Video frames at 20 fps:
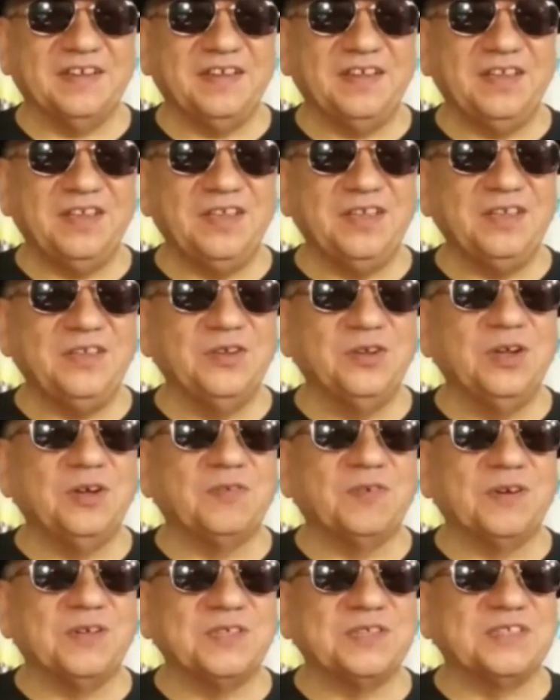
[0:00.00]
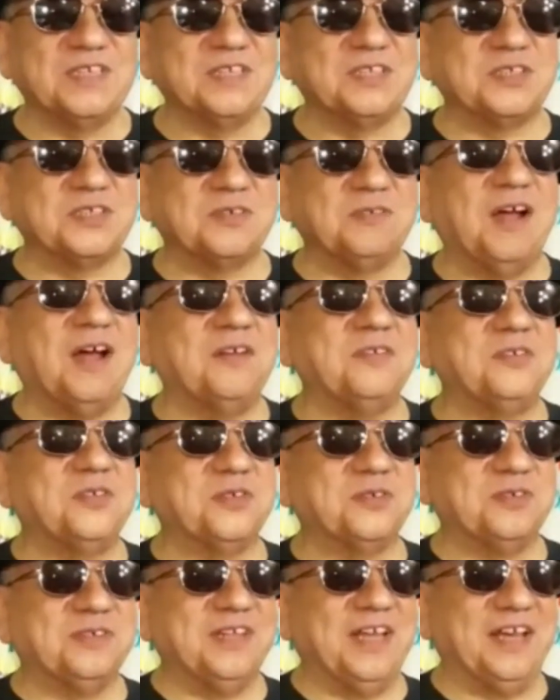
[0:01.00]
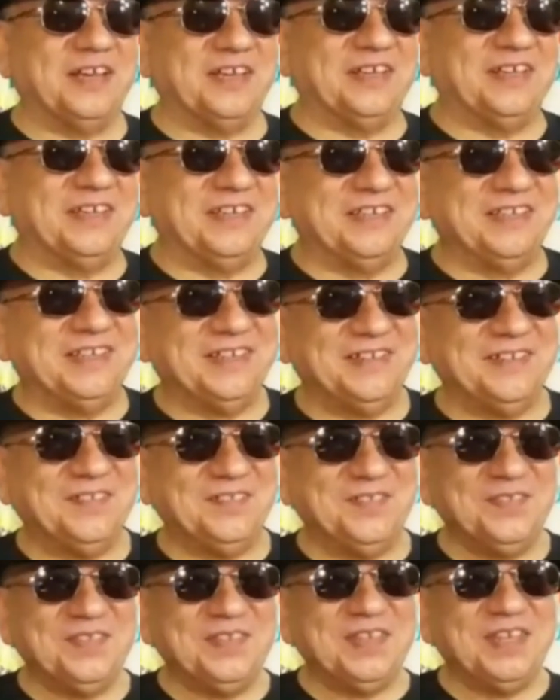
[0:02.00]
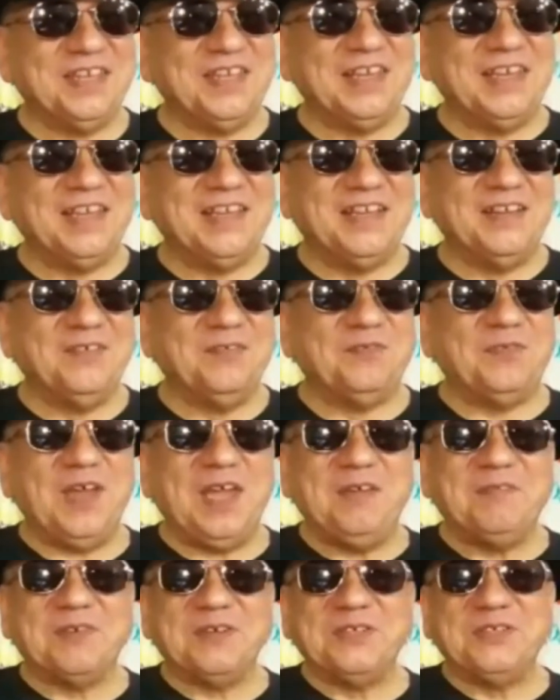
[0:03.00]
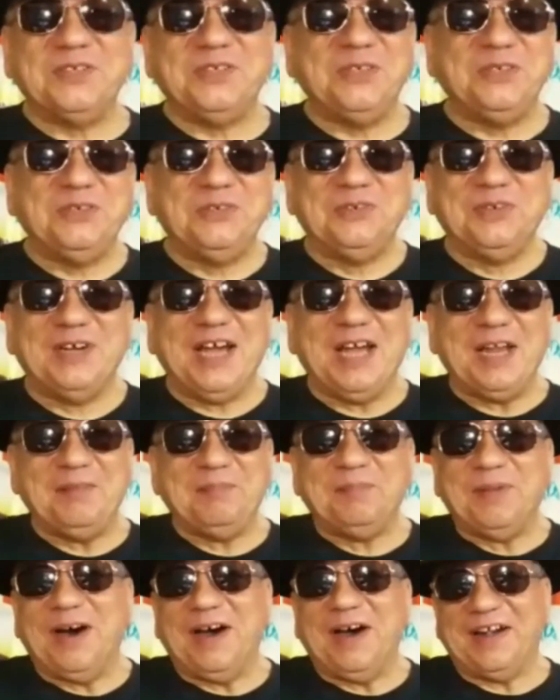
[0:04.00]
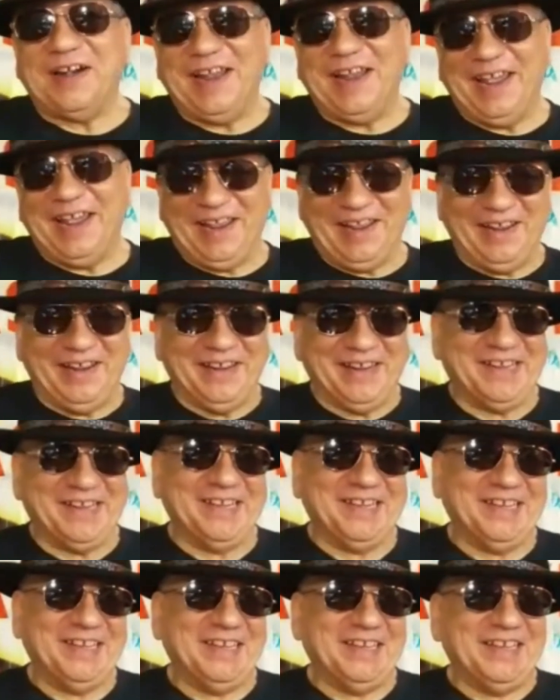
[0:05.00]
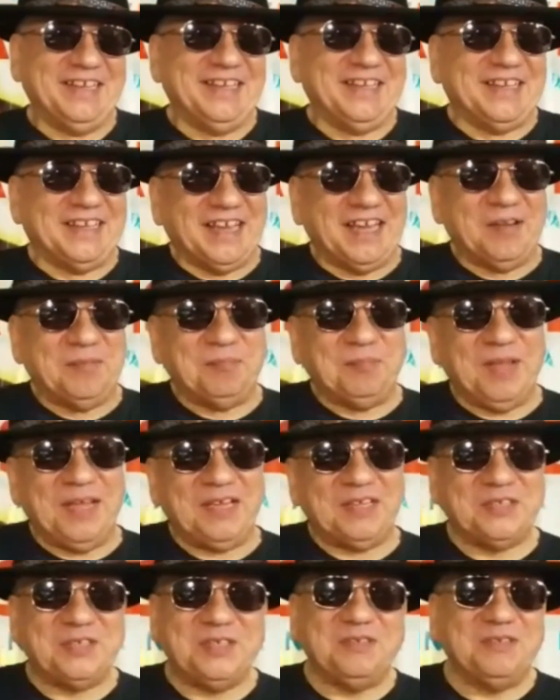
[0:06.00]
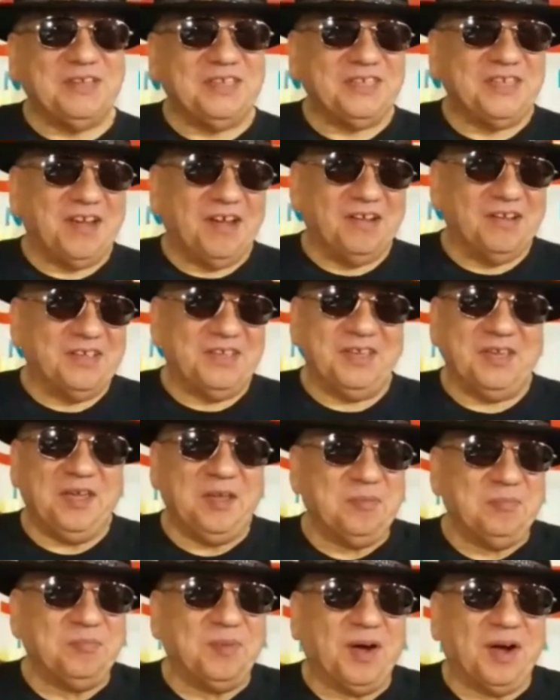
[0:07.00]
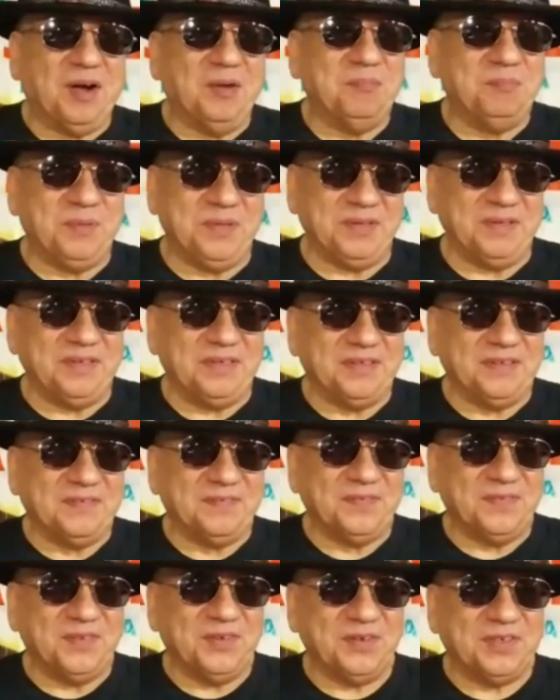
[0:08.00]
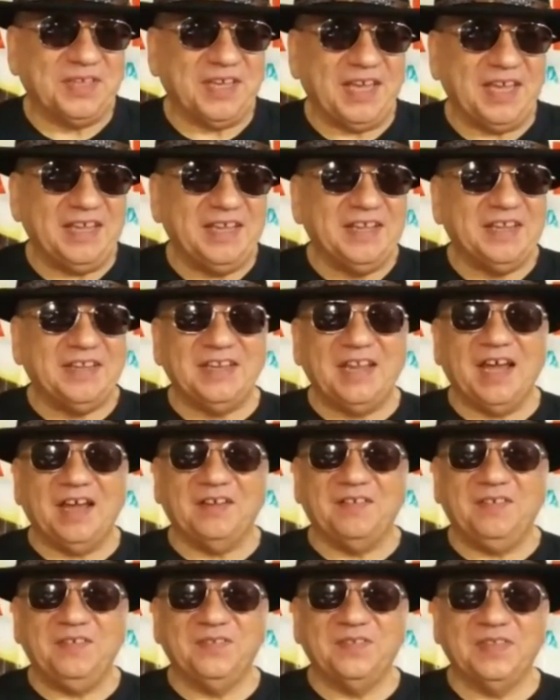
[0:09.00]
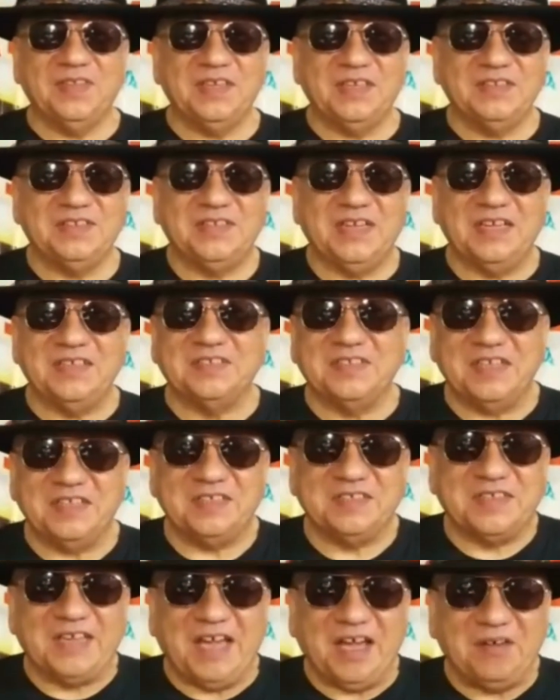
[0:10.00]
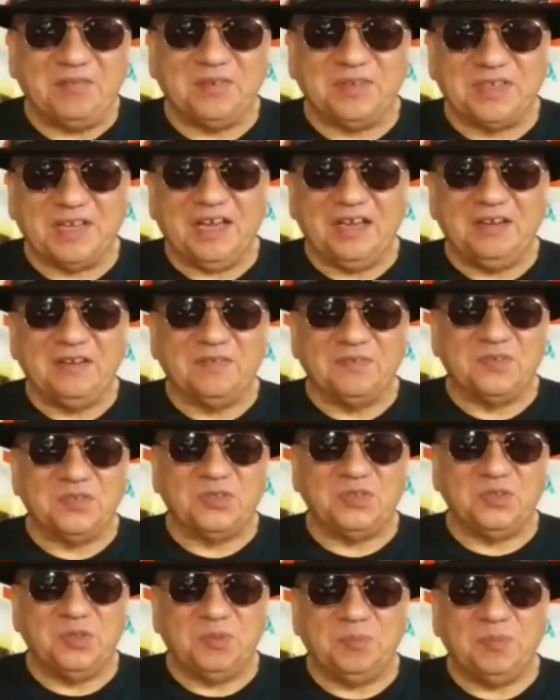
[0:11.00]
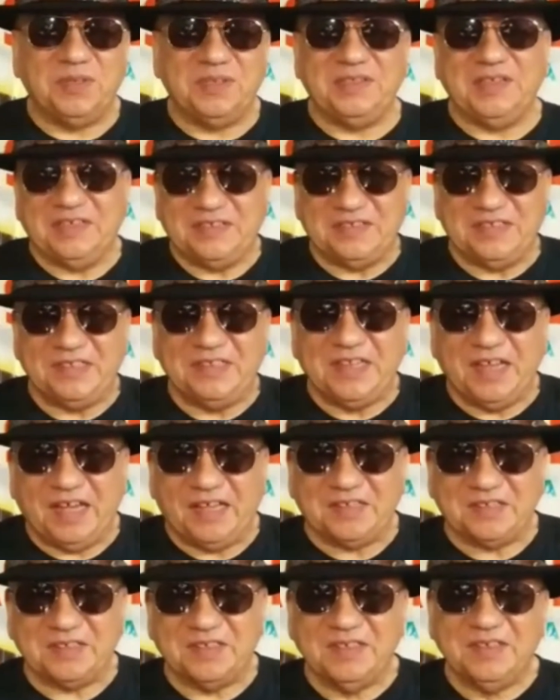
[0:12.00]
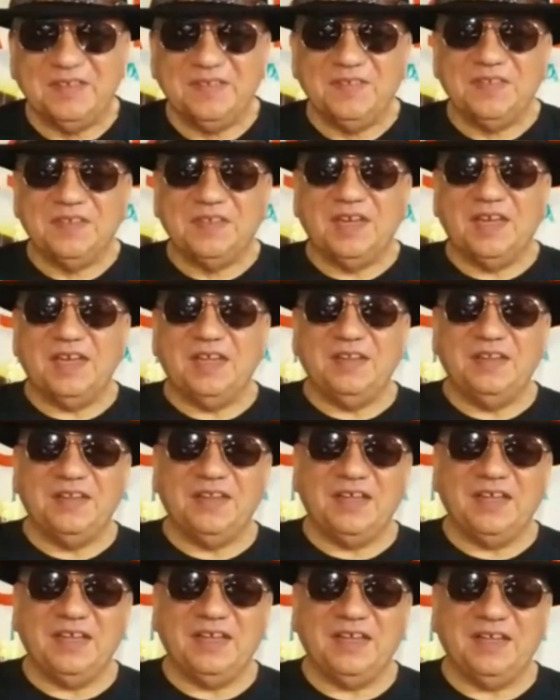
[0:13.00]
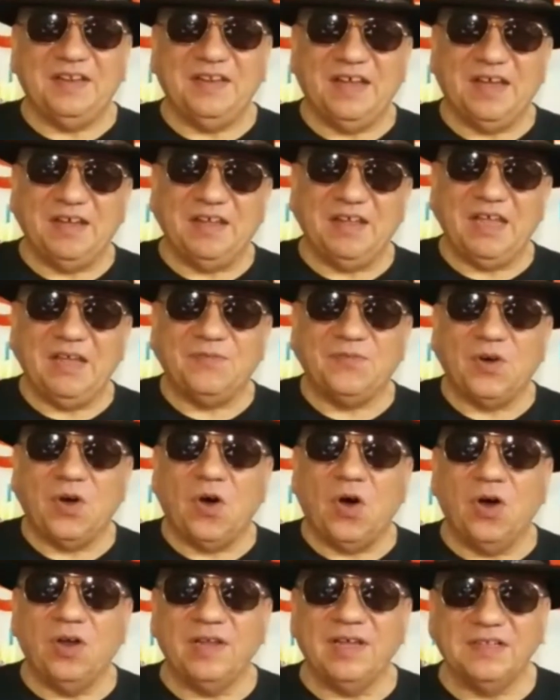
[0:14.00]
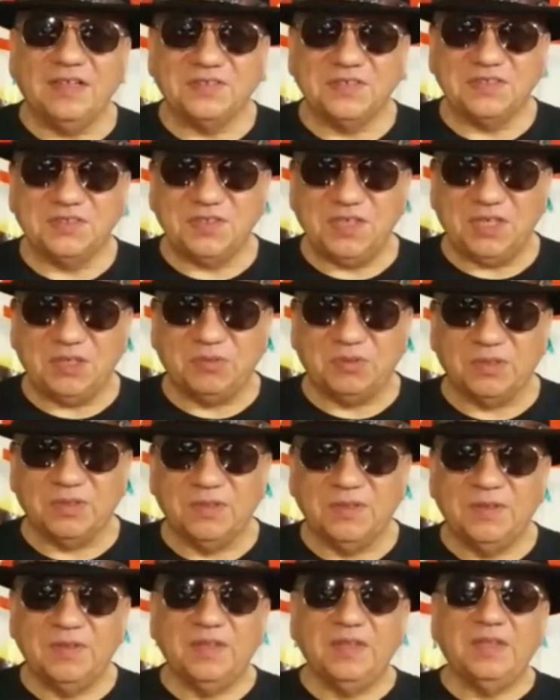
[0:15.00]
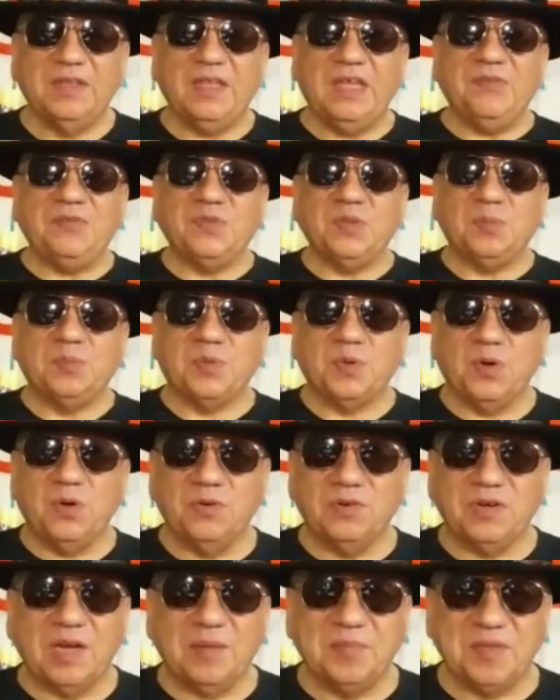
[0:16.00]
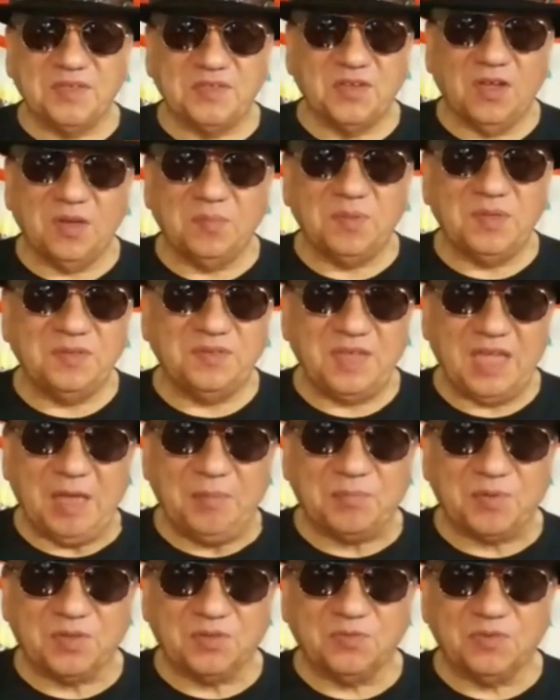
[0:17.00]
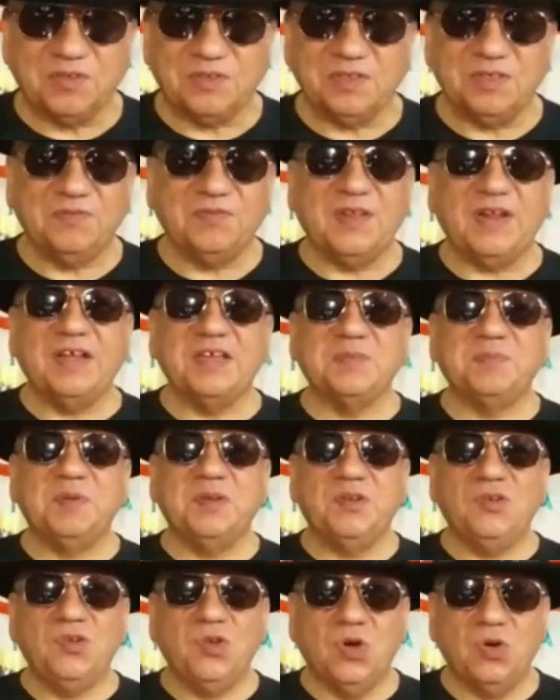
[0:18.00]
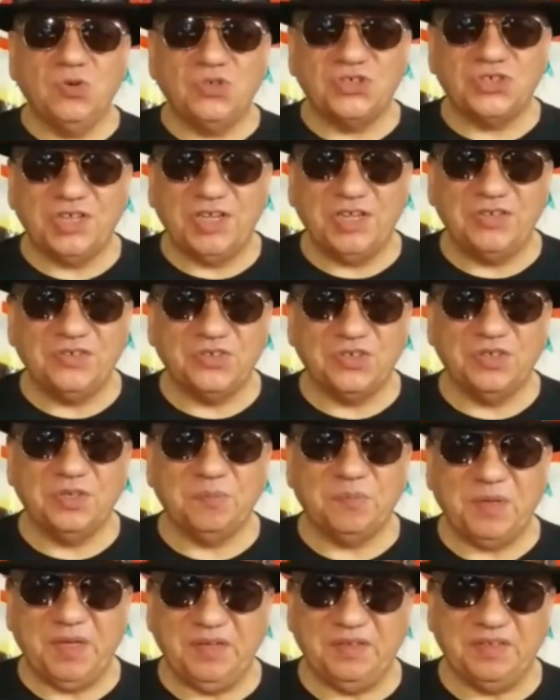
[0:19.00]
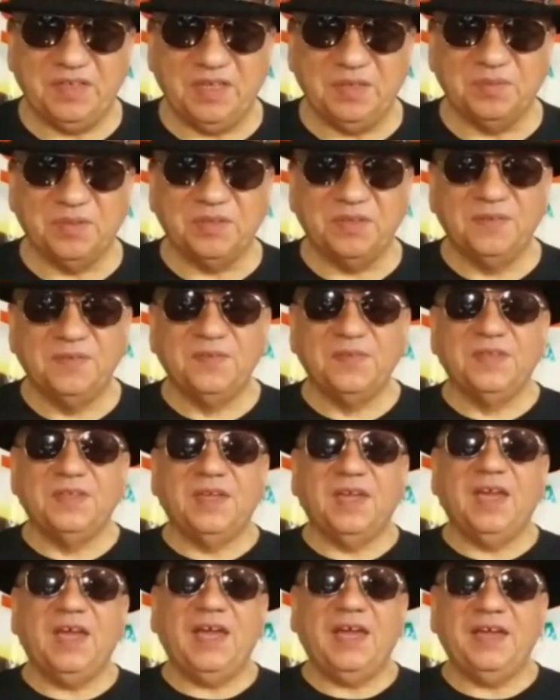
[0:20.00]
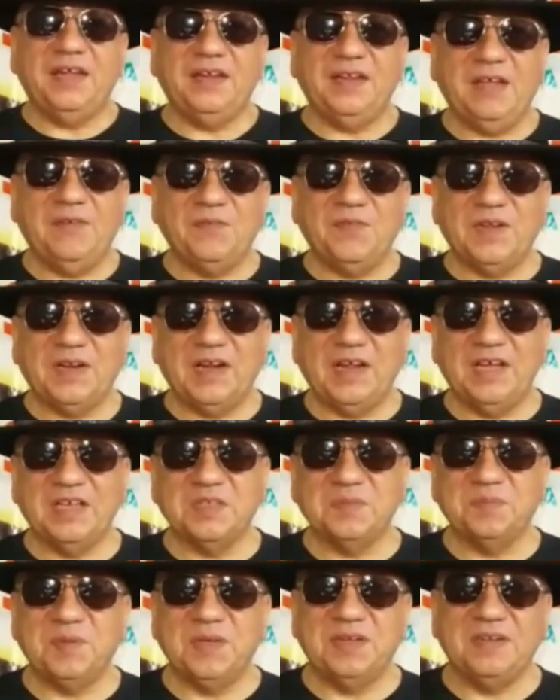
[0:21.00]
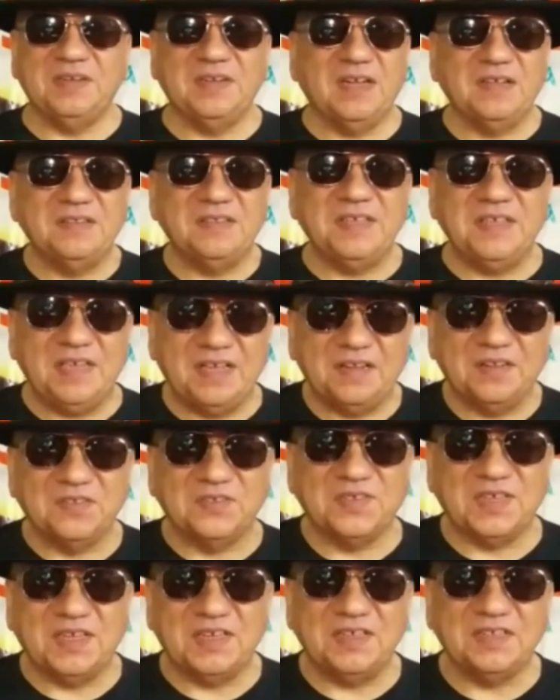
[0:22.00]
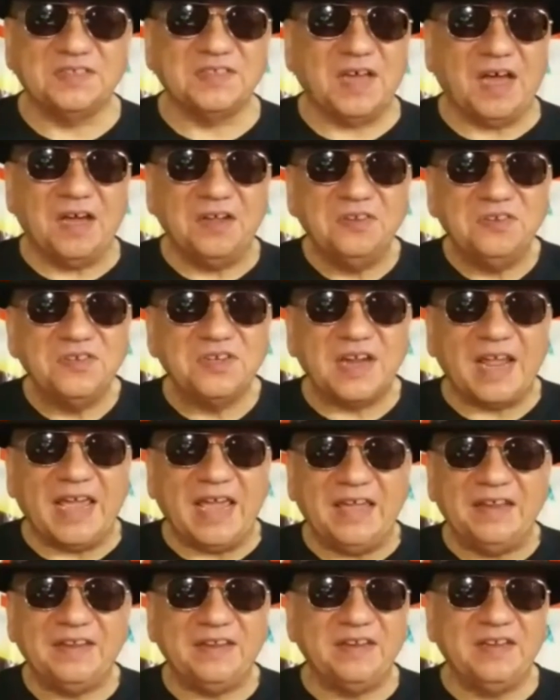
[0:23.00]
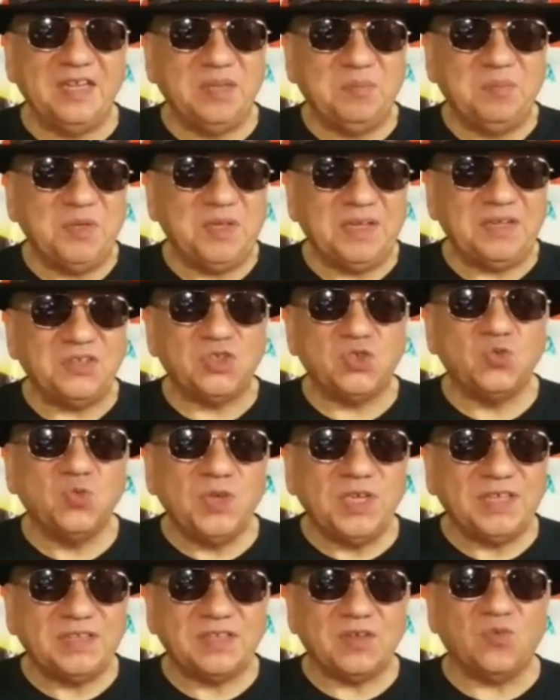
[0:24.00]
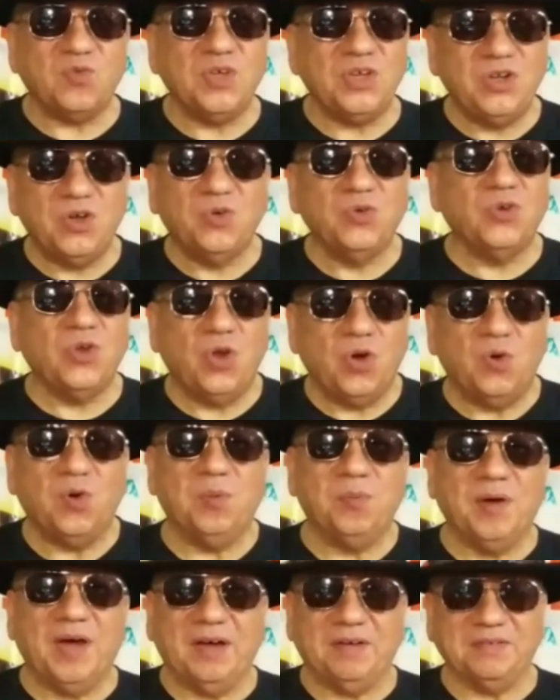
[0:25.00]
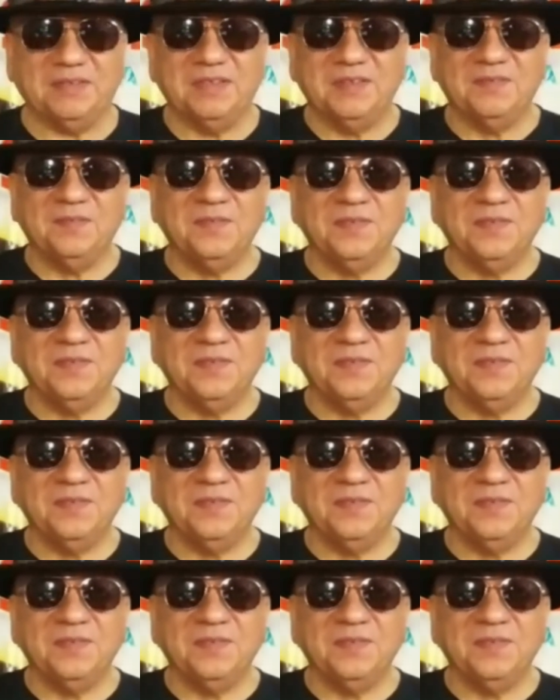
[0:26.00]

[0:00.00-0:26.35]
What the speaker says: universe that surrounds your luck favors you at bar A and makes you a donkey in bar B. Okay. Now, does that sound kind of stupid? Yes, it does. And now, if all else is equal, if the program has not been tampered with, if there has been no change in the pay table, and if there has been nothing else that is underhandedly being tweaked that we don't know about,